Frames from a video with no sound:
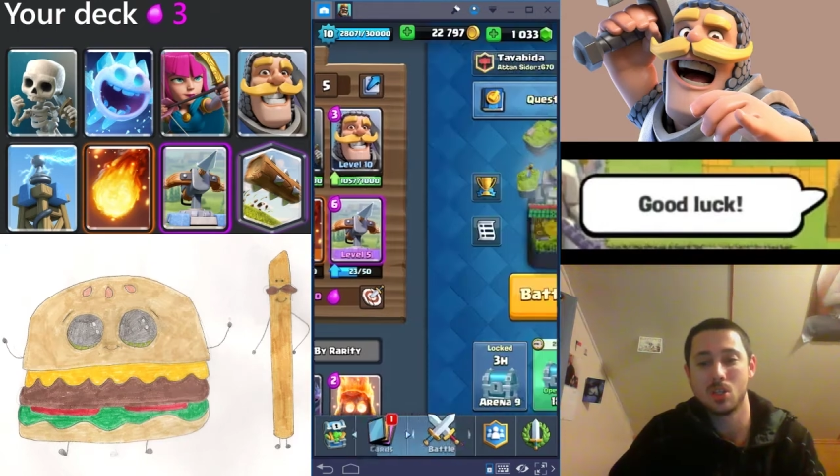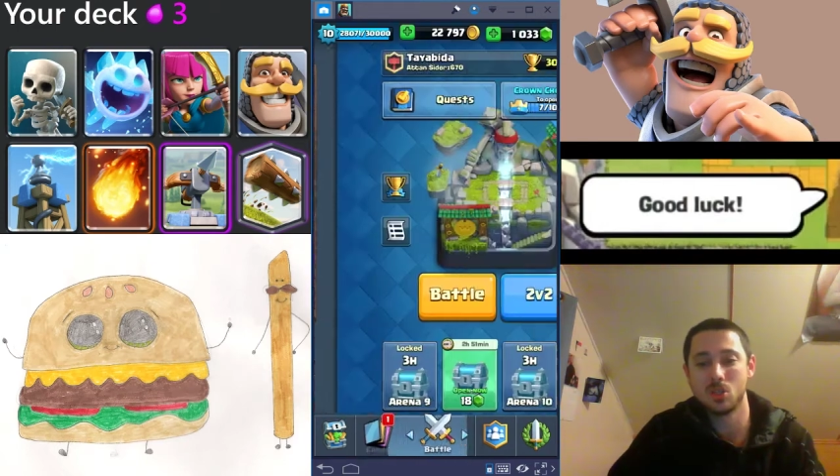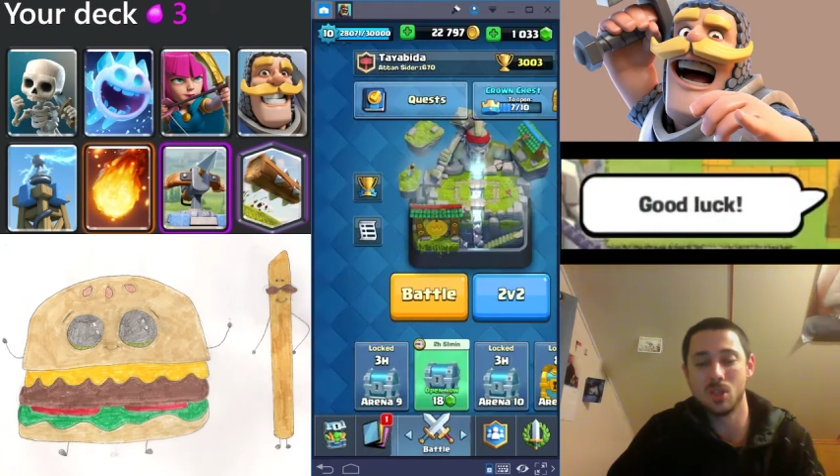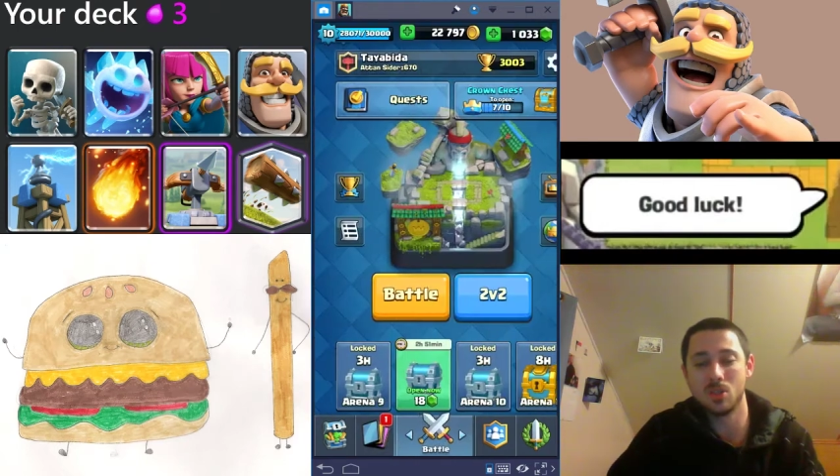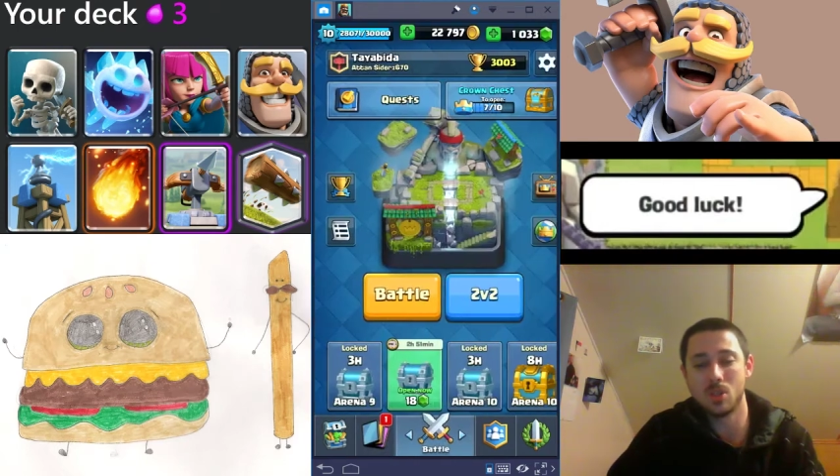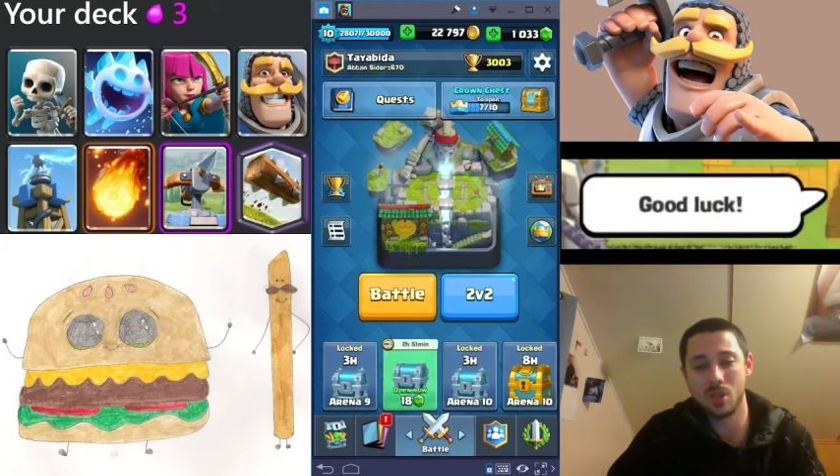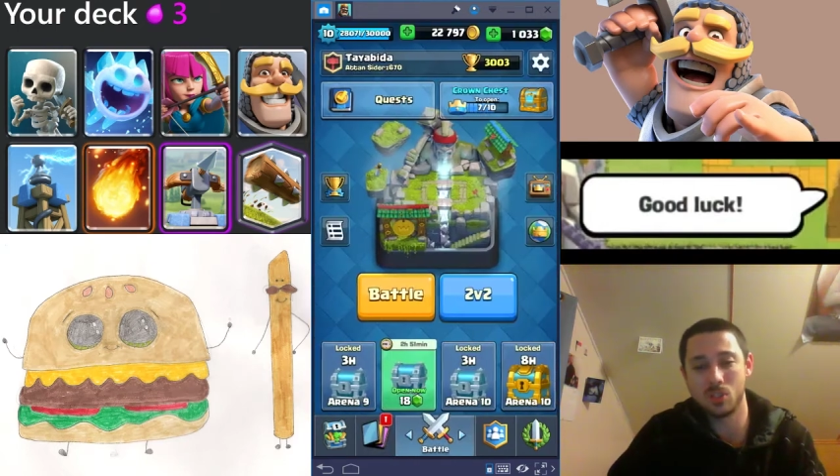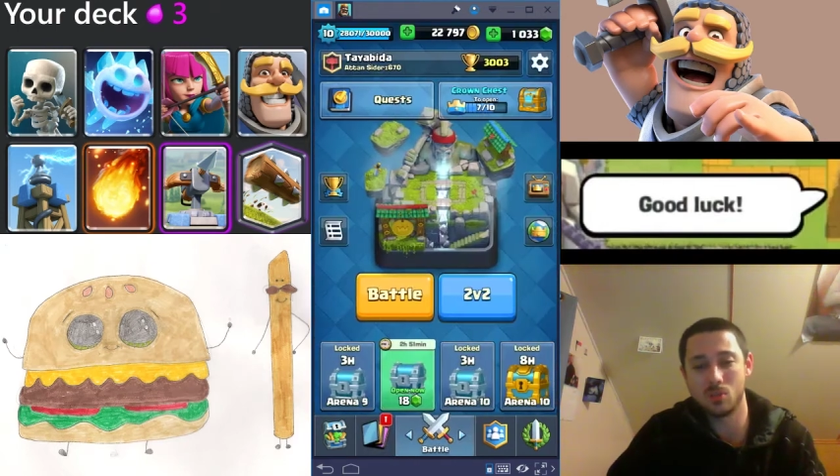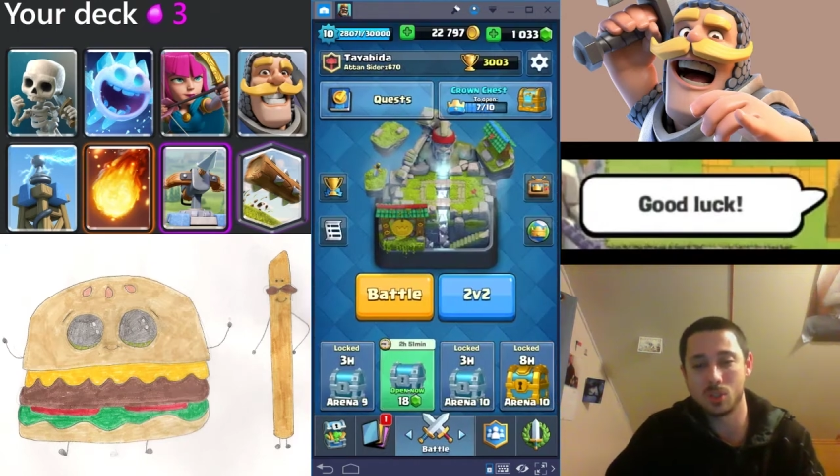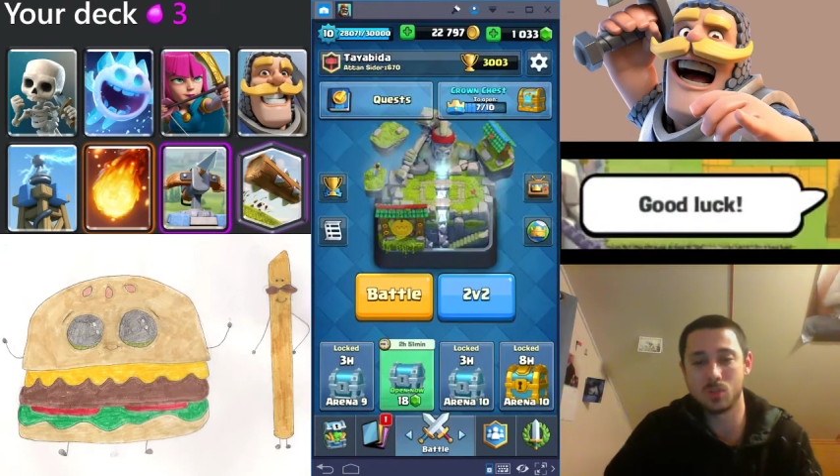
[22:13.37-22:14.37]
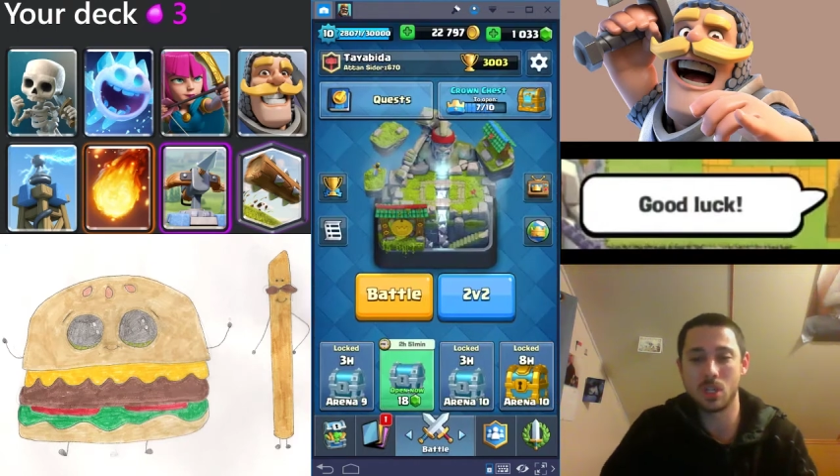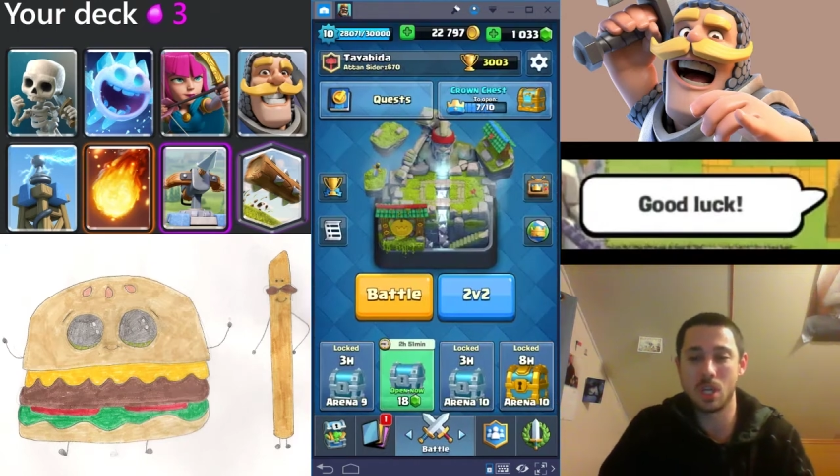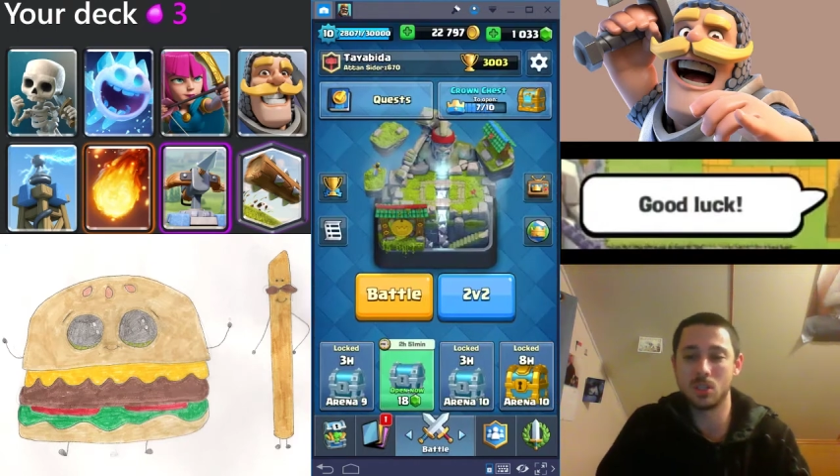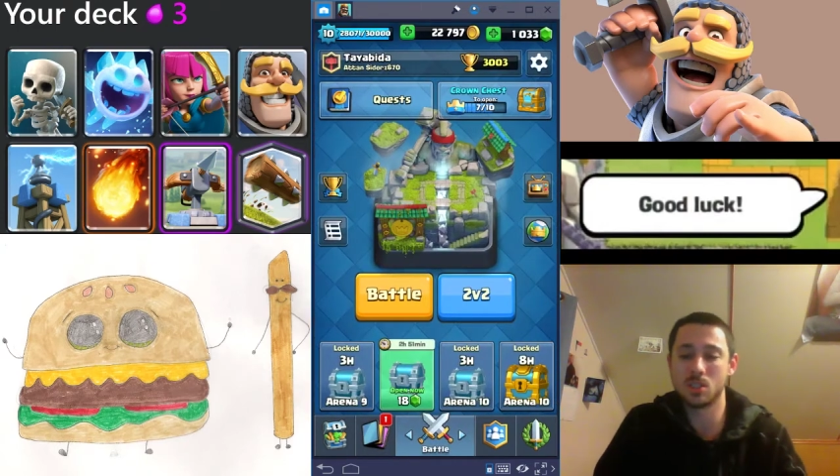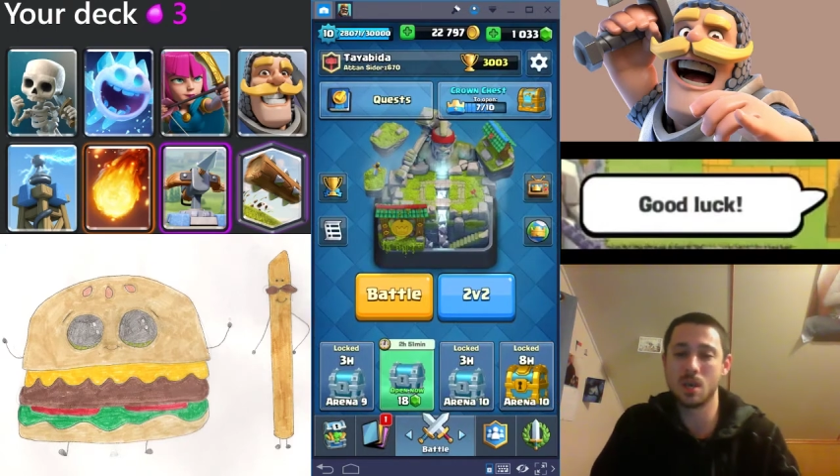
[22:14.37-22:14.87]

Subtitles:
So thank you guys so much for taking the